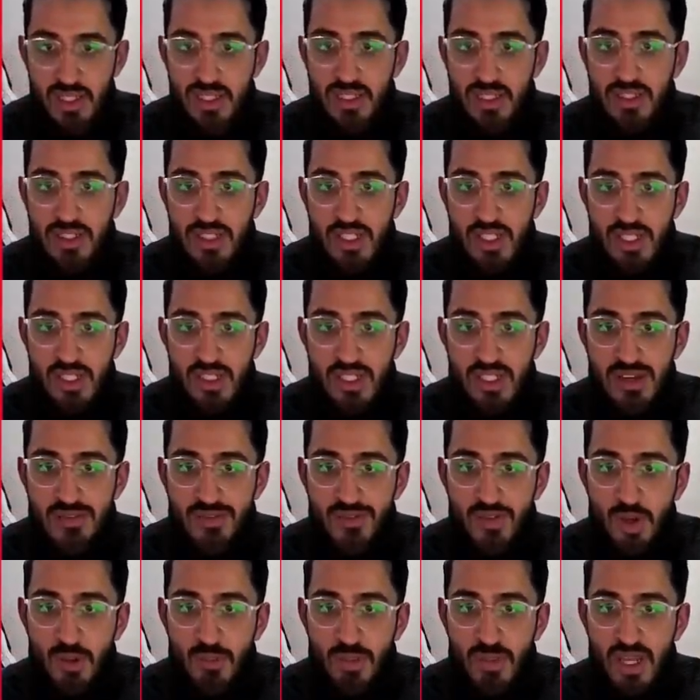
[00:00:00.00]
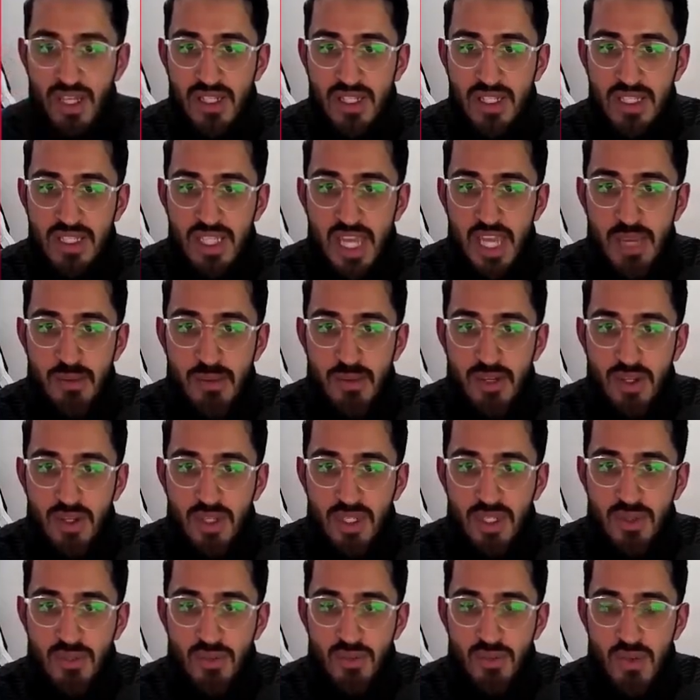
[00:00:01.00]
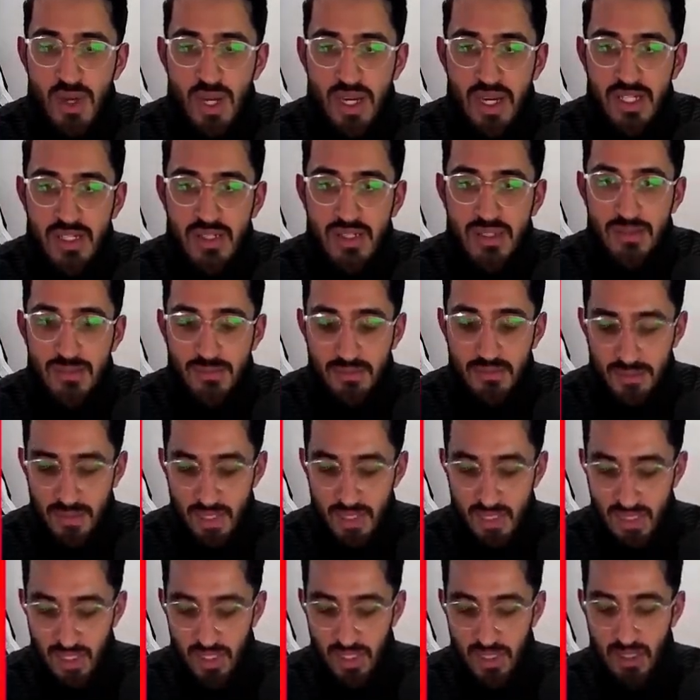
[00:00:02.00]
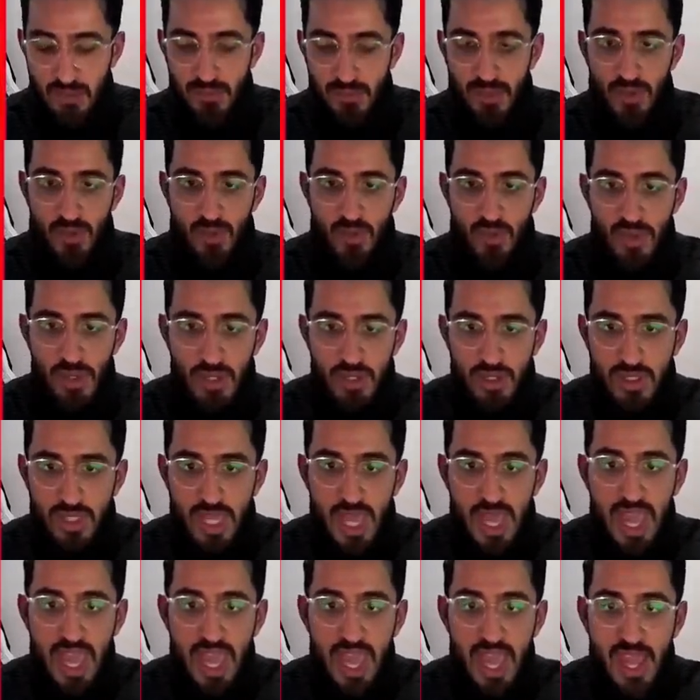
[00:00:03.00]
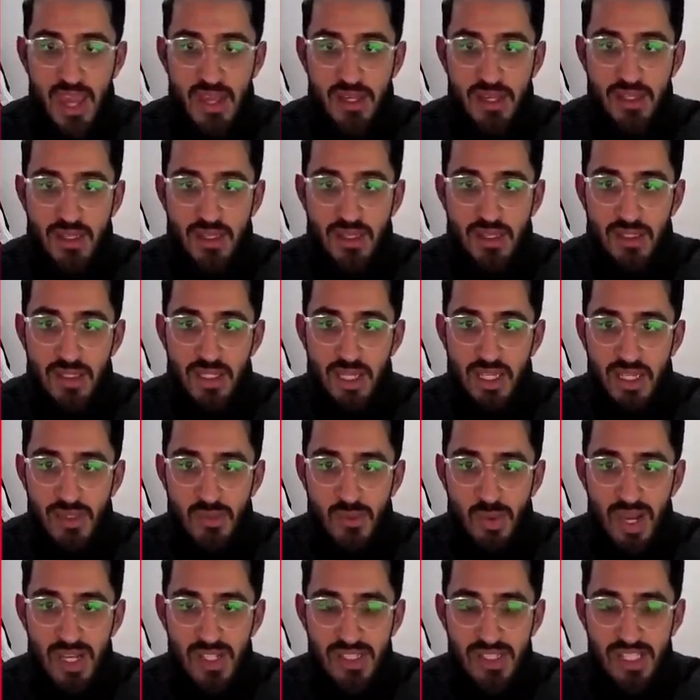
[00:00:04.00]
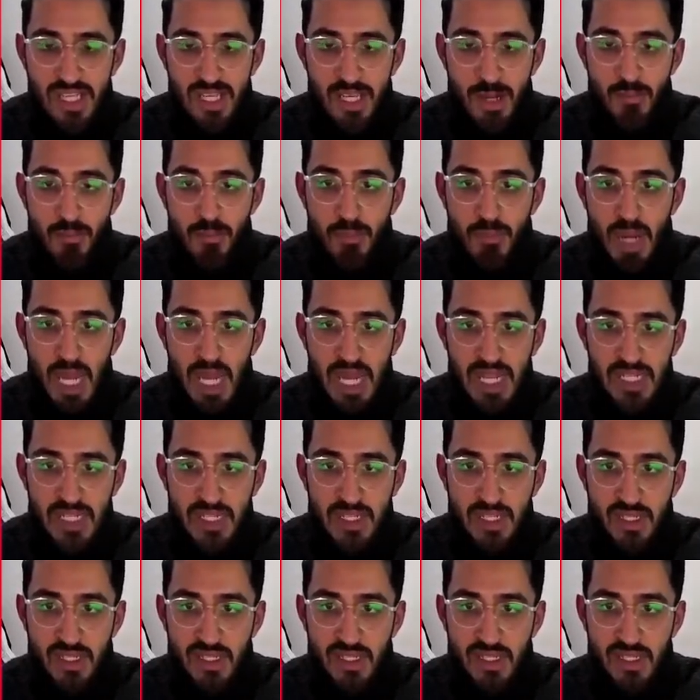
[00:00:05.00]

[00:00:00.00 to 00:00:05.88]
just because I've not played the game. I know you can ride them, but what the hell? Why is it a bike?